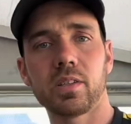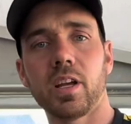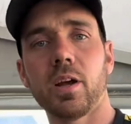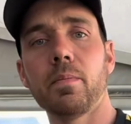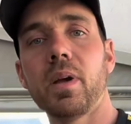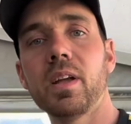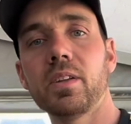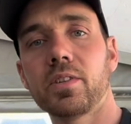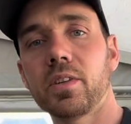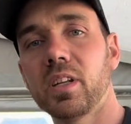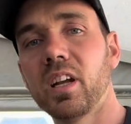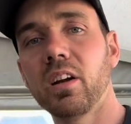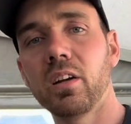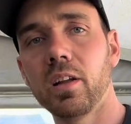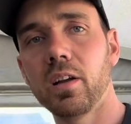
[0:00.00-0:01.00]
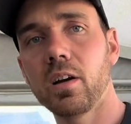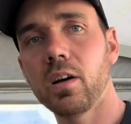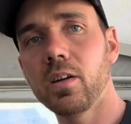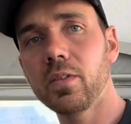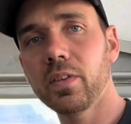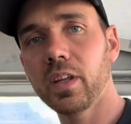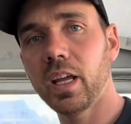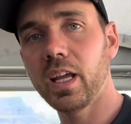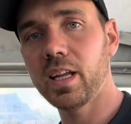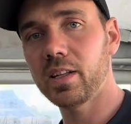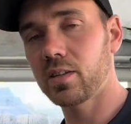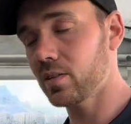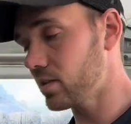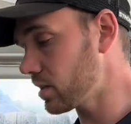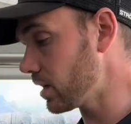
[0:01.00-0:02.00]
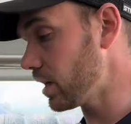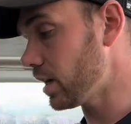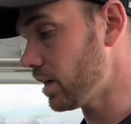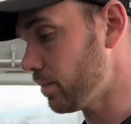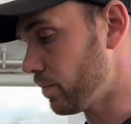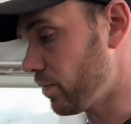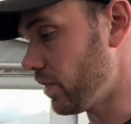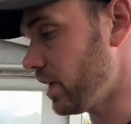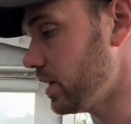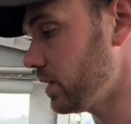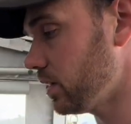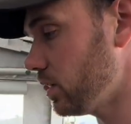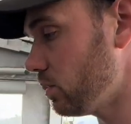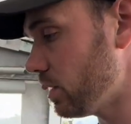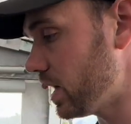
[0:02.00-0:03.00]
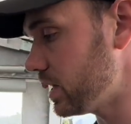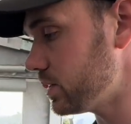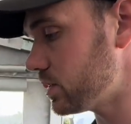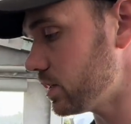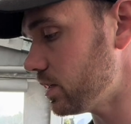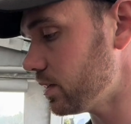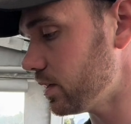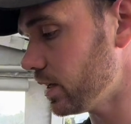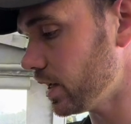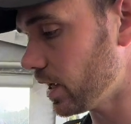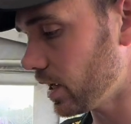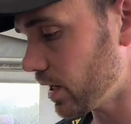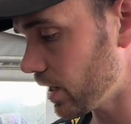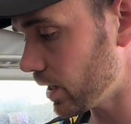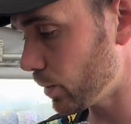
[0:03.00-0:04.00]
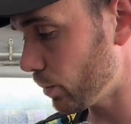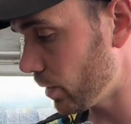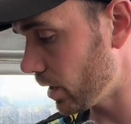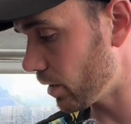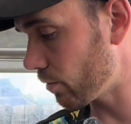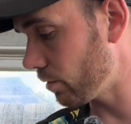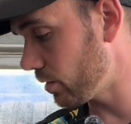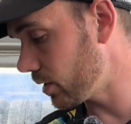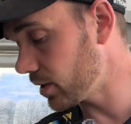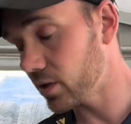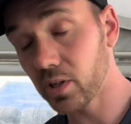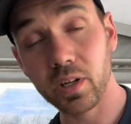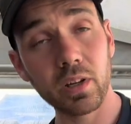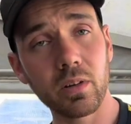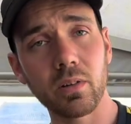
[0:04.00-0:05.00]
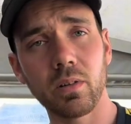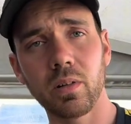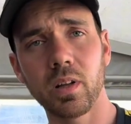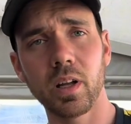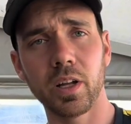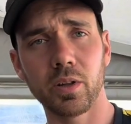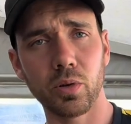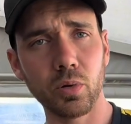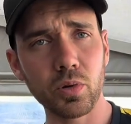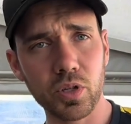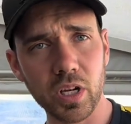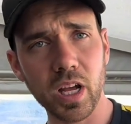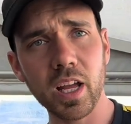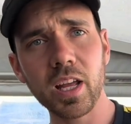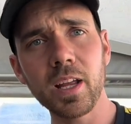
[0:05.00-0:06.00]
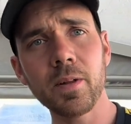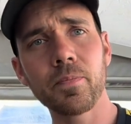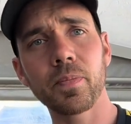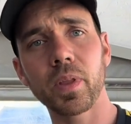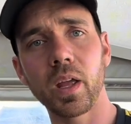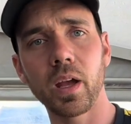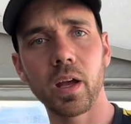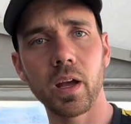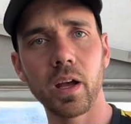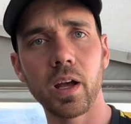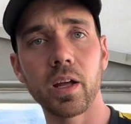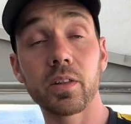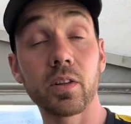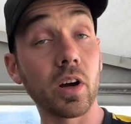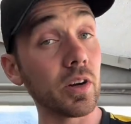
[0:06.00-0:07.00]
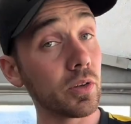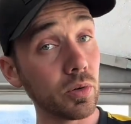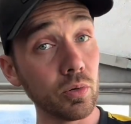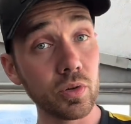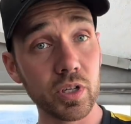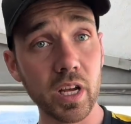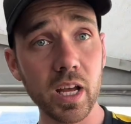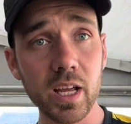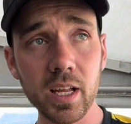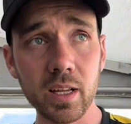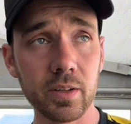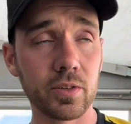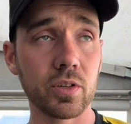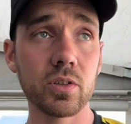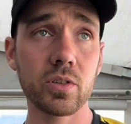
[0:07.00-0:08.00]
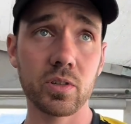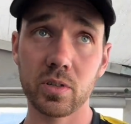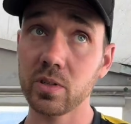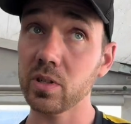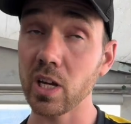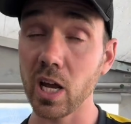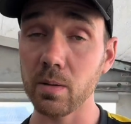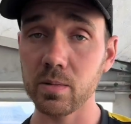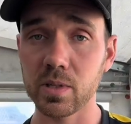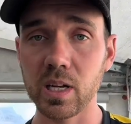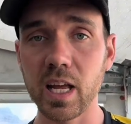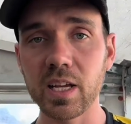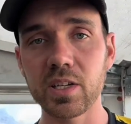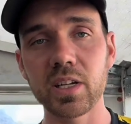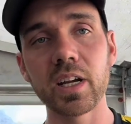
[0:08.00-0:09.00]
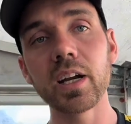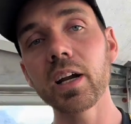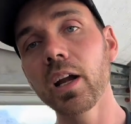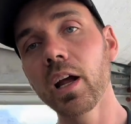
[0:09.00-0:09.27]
I mentioned early on, it's a brand new engine. We are running still a 2J. A Dart 2J, just same as last year.